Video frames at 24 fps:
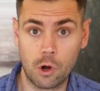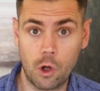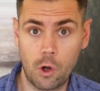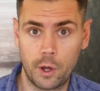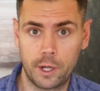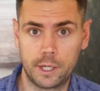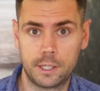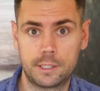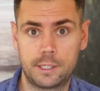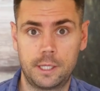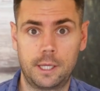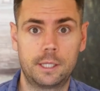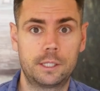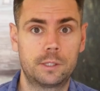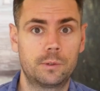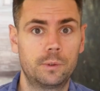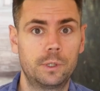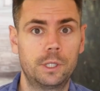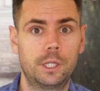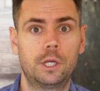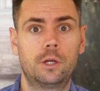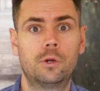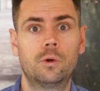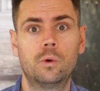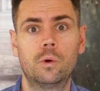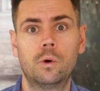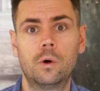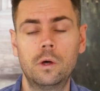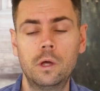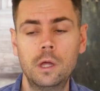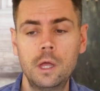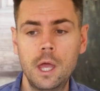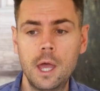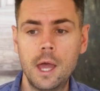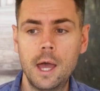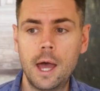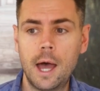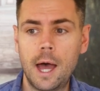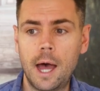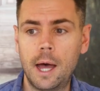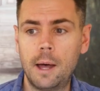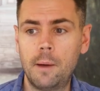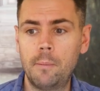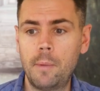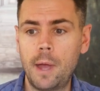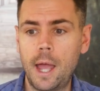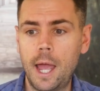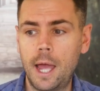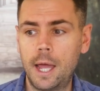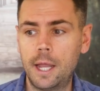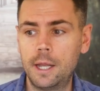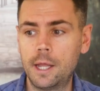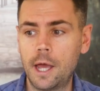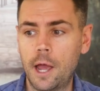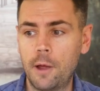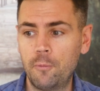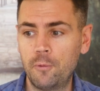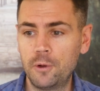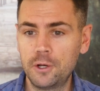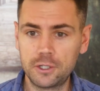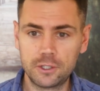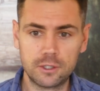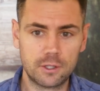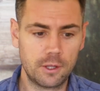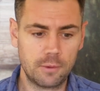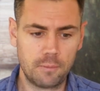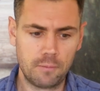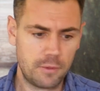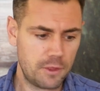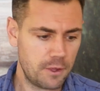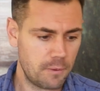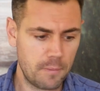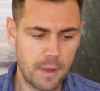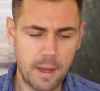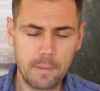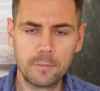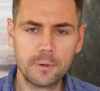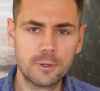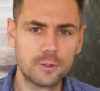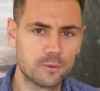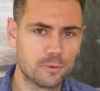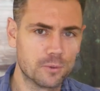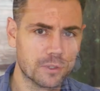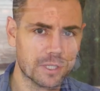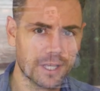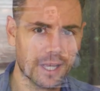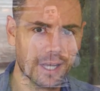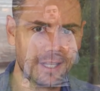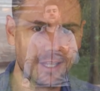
growing. So that's really cool. Um, and I wish the, the members was